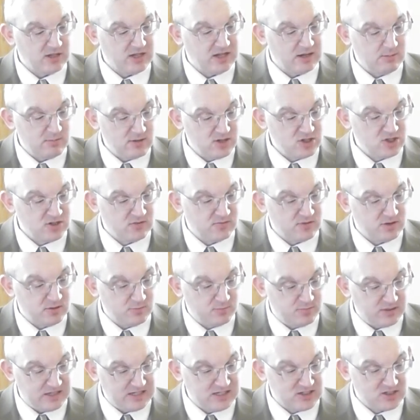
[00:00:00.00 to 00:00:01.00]
the image of the
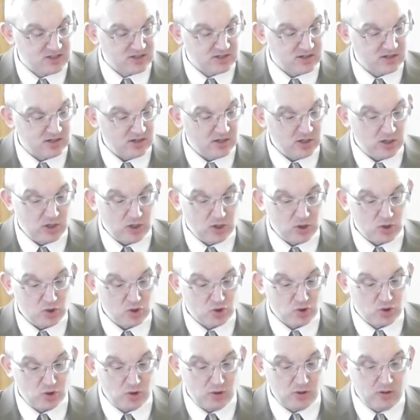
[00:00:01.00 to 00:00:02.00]
beast
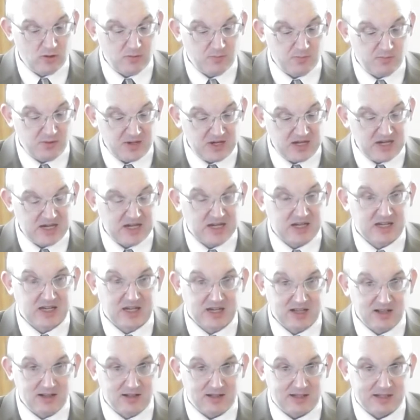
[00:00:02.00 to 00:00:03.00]
should be
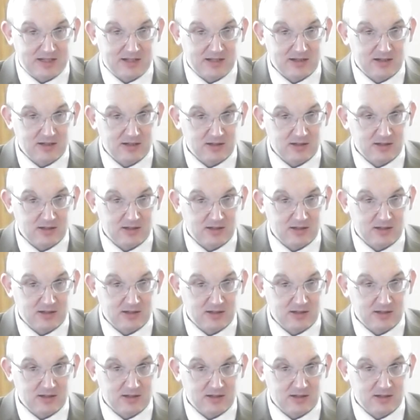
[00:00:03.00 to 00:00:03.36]
killed.